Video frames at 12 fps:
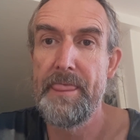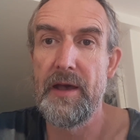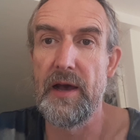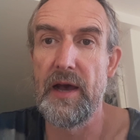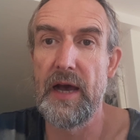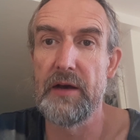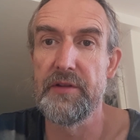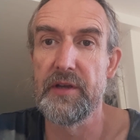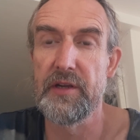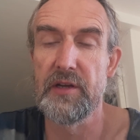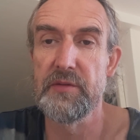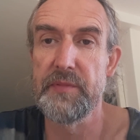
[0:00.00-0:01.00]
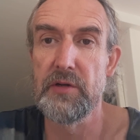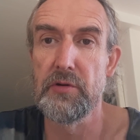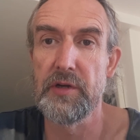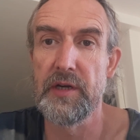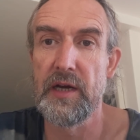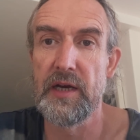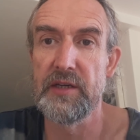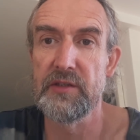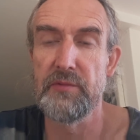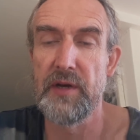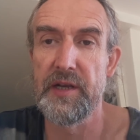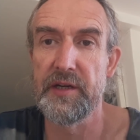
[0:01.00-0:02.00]
how they're going to be
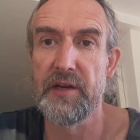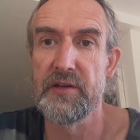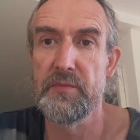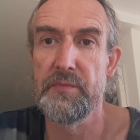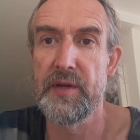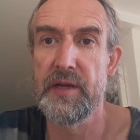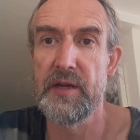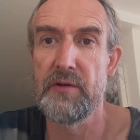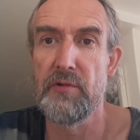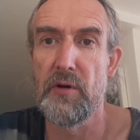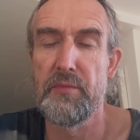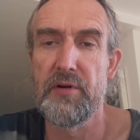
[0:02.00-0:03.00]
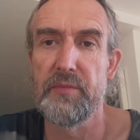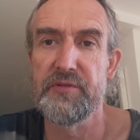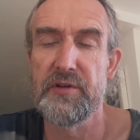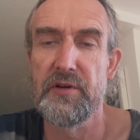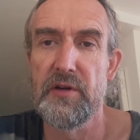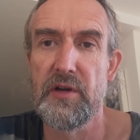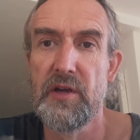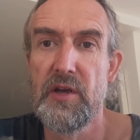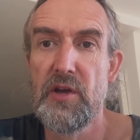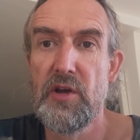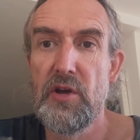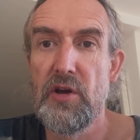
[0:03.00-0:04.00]
organised, where they're going to be, what props are
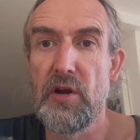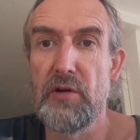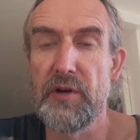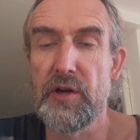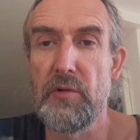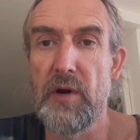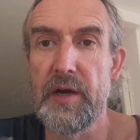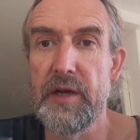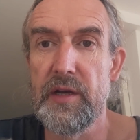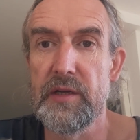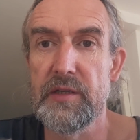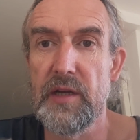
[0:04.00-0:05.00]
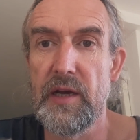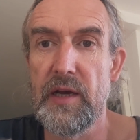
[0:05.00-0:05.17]
required,